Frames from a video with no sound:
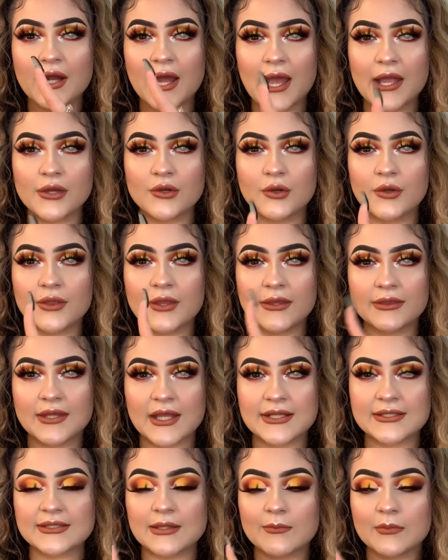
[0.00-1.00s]
I know that
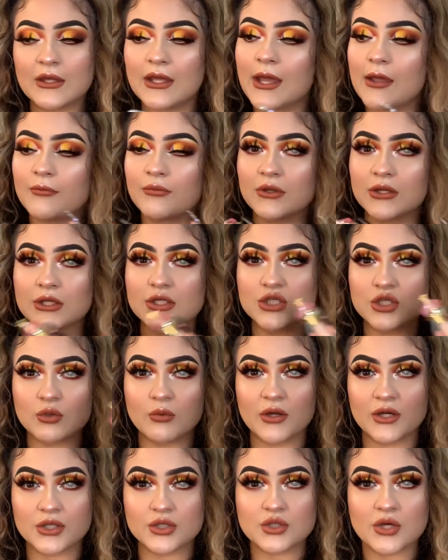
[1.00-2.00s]
that's something I really do
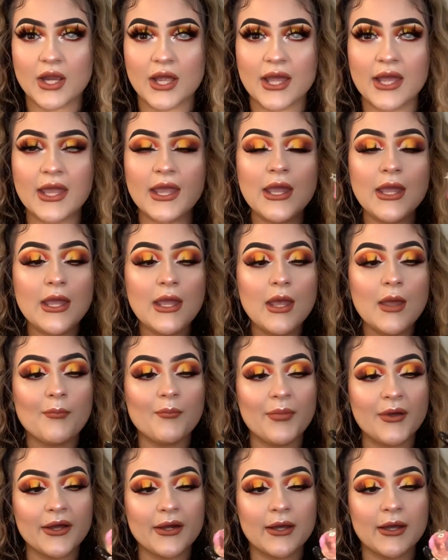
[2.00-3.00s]
want to try.
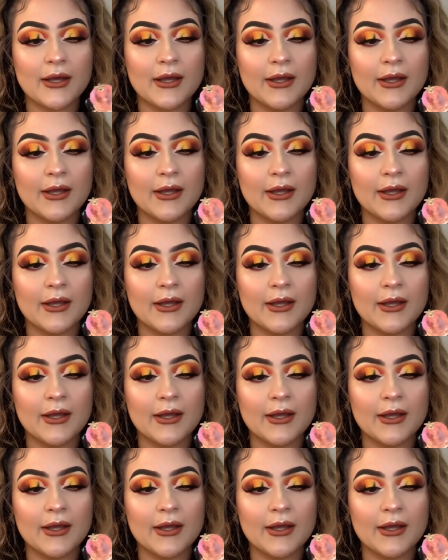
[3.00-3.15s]
But